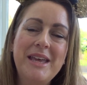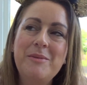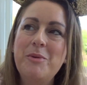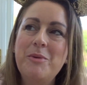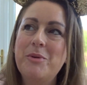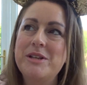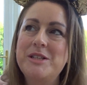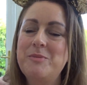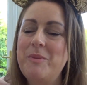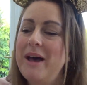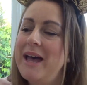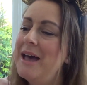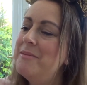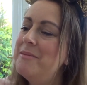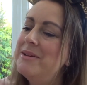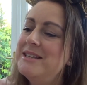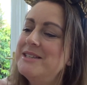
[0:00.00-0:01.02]
We wanted to buy
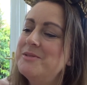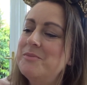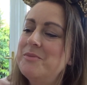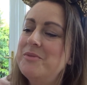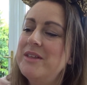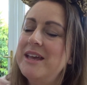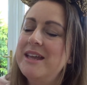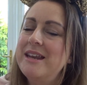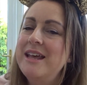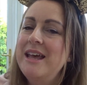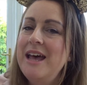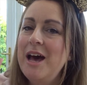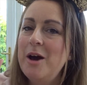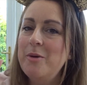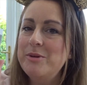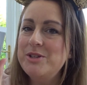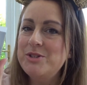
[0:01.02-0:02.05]
Emily something,
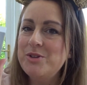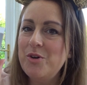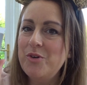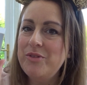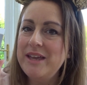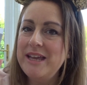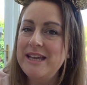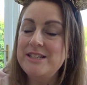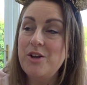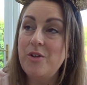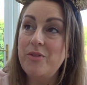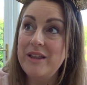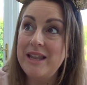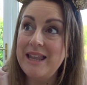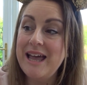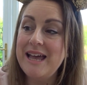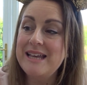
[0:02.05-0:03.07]
and we saw these on the
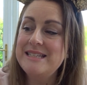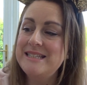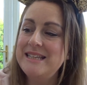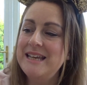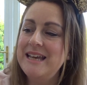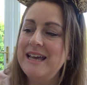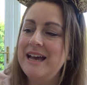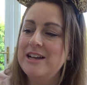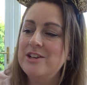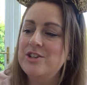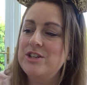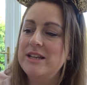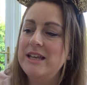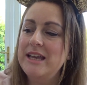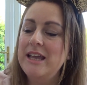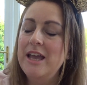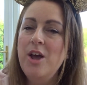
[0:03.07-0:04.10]
last day
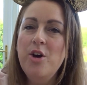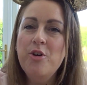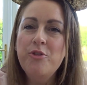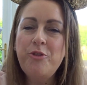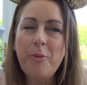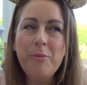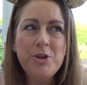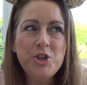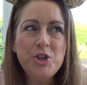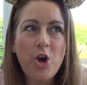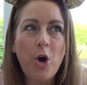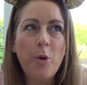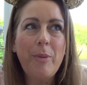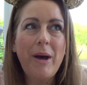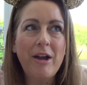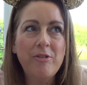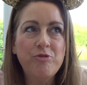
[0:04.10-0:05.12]
actually from a shop
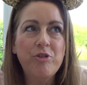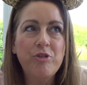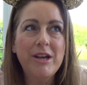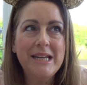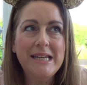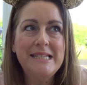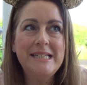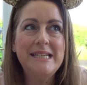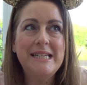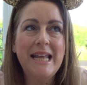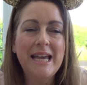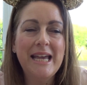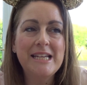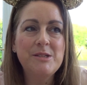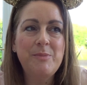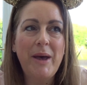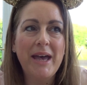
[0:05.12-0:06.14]
I really didn't
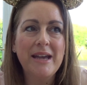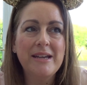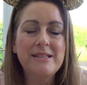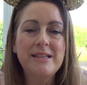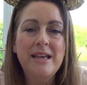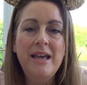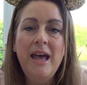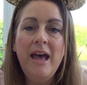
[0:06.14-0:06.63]
expect.